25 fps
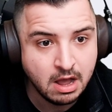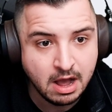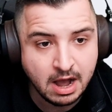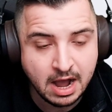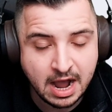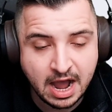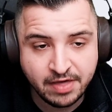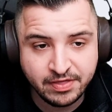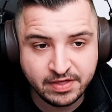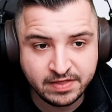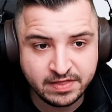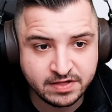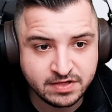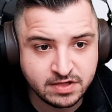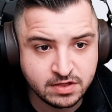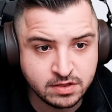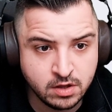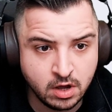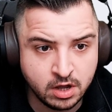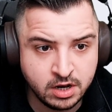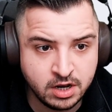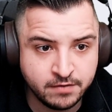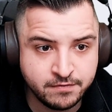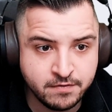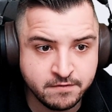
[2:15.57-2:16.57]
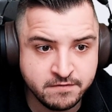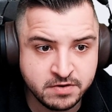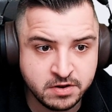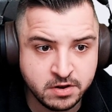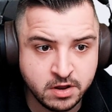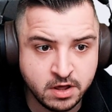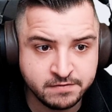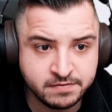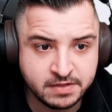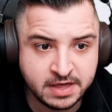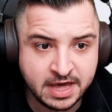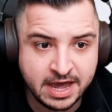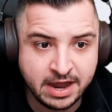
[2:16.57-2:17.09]
I think this is not enough of an
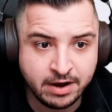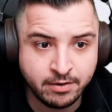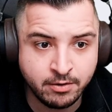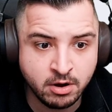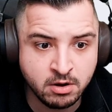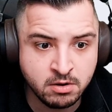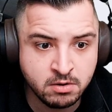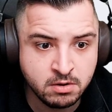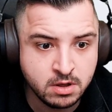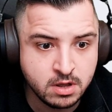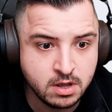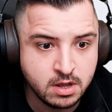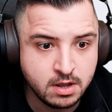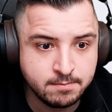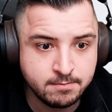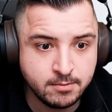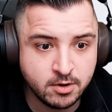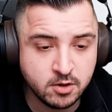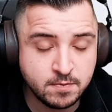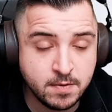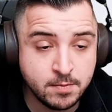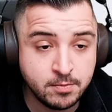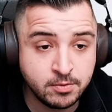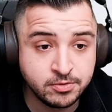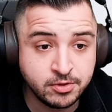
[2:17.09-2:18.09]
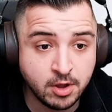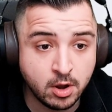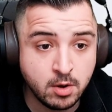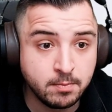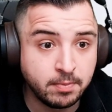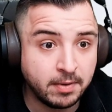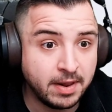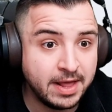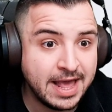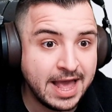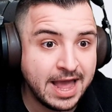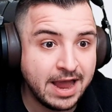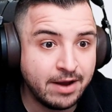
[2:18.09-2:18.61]
nerf to Aero. Most people don't
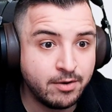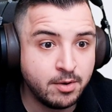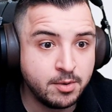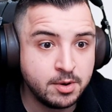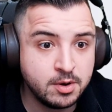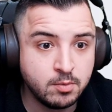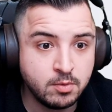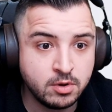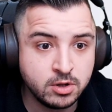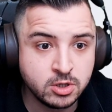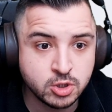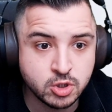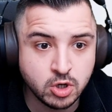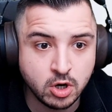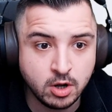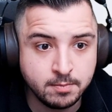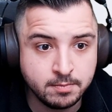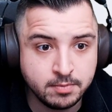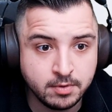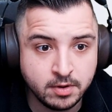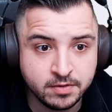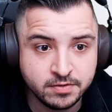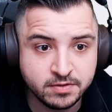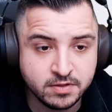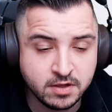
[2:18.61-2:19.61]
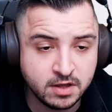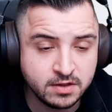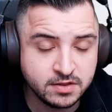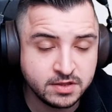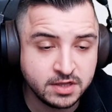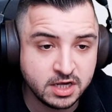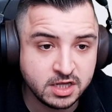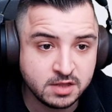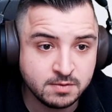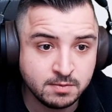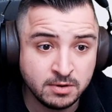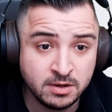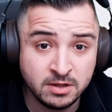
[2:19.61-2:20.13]
play Aero in a one drop on turn
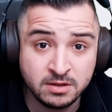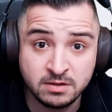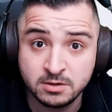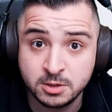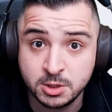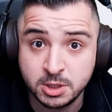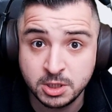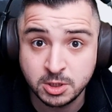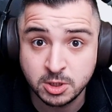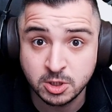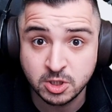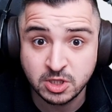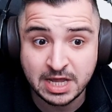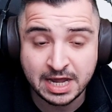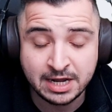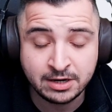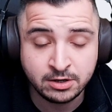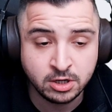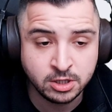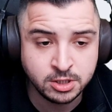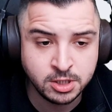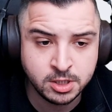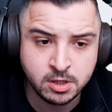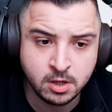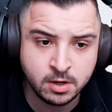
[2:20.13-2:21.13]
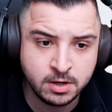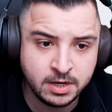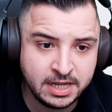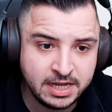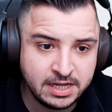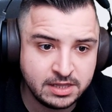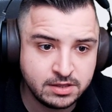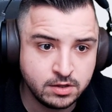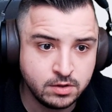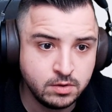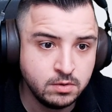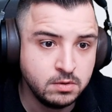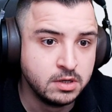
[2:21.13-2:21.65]
six because she's just that good. You don't
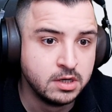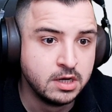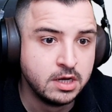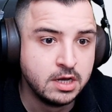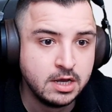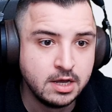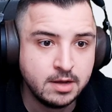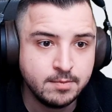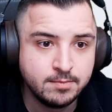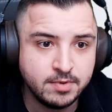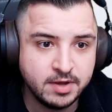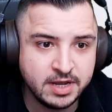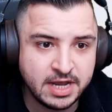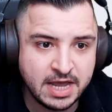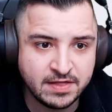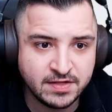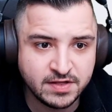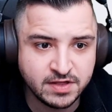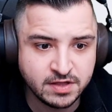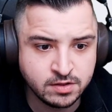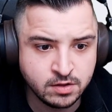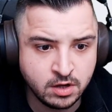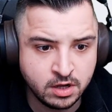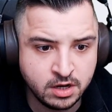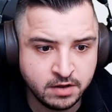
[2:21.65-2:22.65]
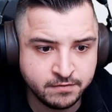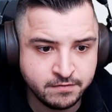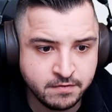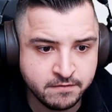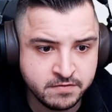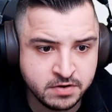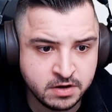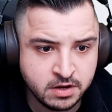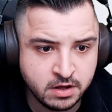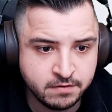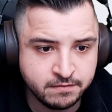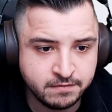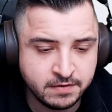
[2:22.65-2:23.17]
need to. But yeah, this is not enough of a
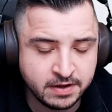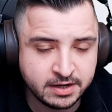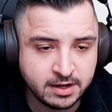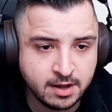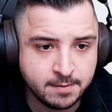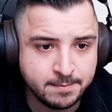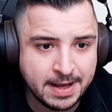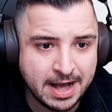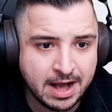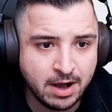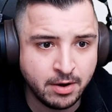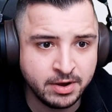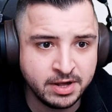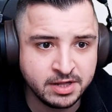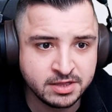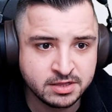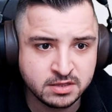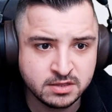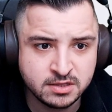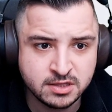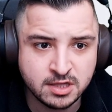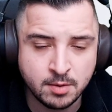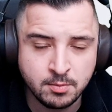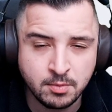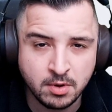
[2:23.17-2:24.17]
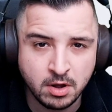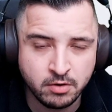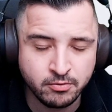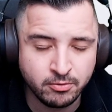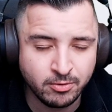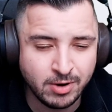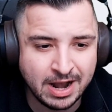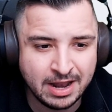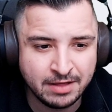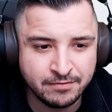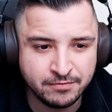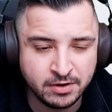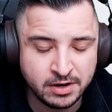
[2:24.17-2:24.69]
nerf. Like her power is somewhat
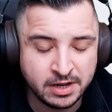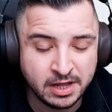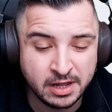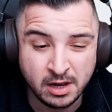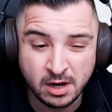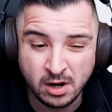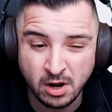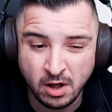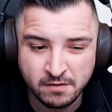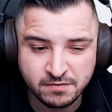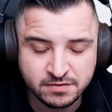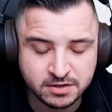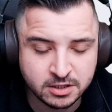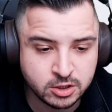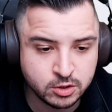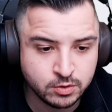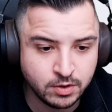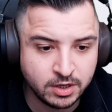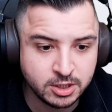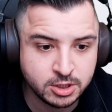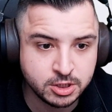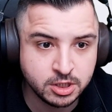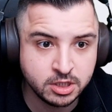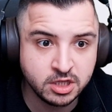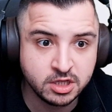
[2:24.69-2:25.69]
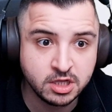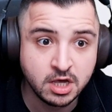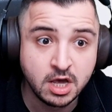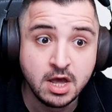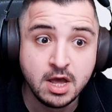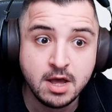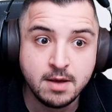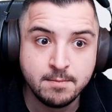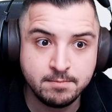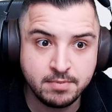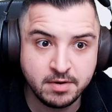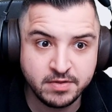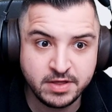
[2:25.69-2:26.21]
irrelevant in a lot of situations,
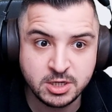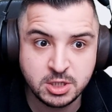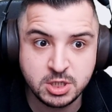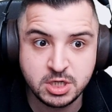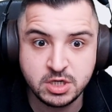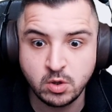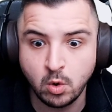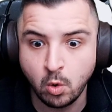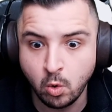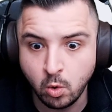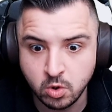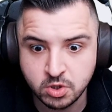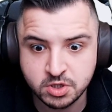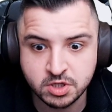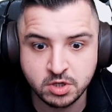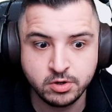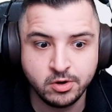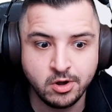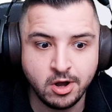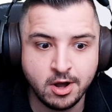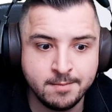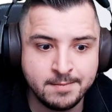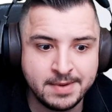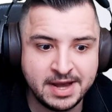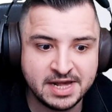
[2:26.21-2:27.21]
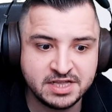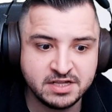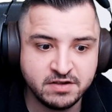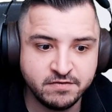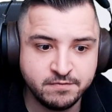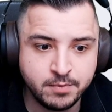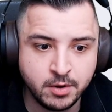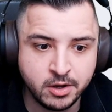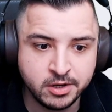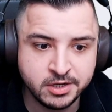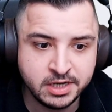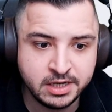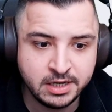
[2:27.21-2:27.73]
but then she's also got a massive
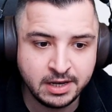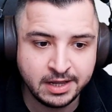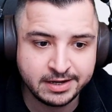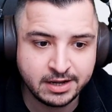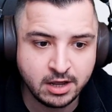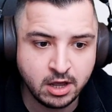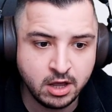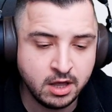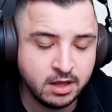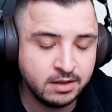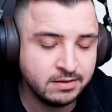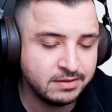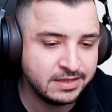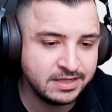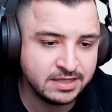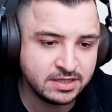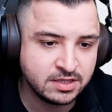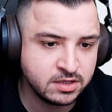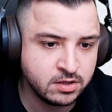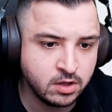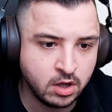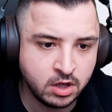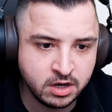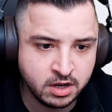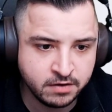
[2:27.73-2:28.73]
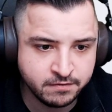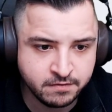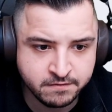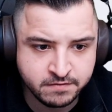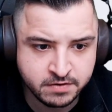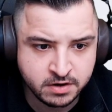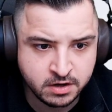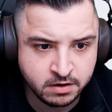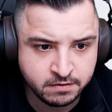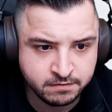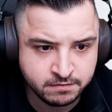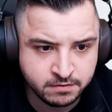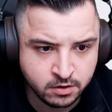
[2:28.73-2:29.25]
body. Like her, this is not enough of a
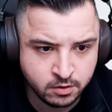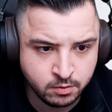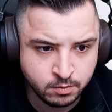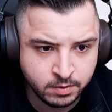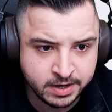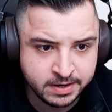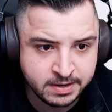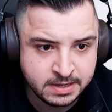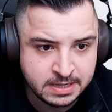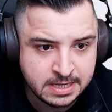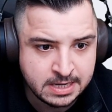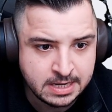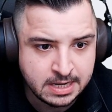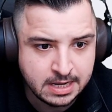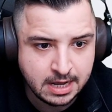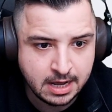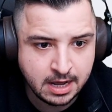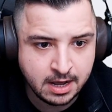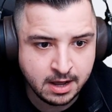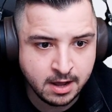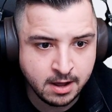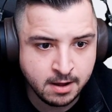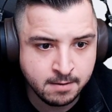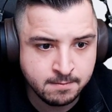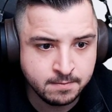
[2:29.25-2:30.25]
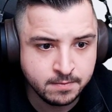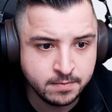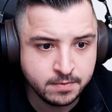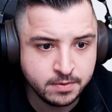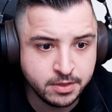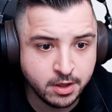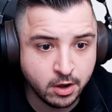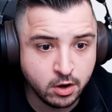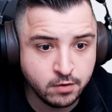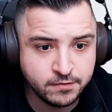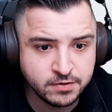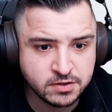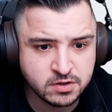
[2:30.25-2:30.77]
nerf. No way. Um,
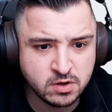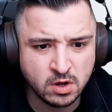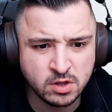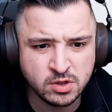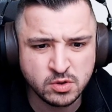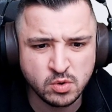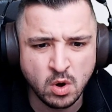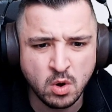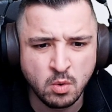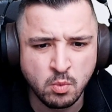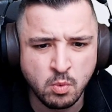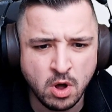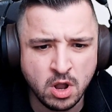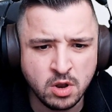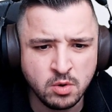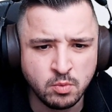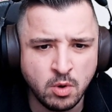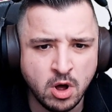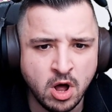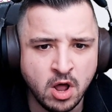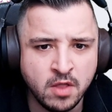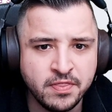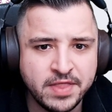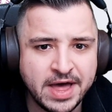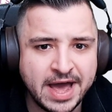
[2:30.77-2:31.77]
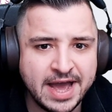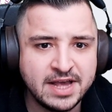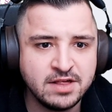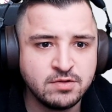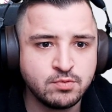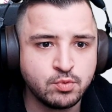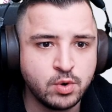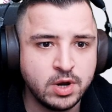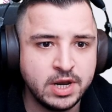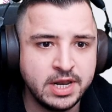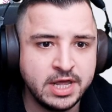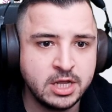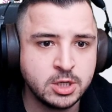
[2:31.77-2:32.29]
Nova's gone to a one-one. That is
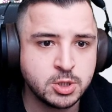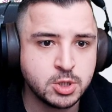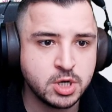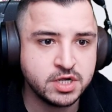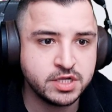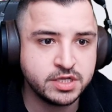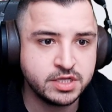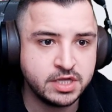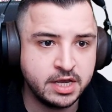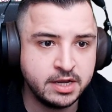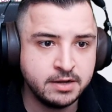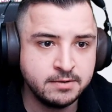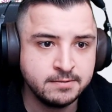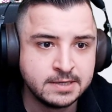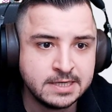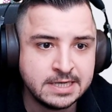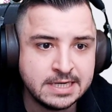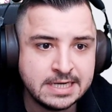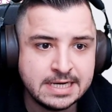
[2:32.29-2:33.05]
really interesting.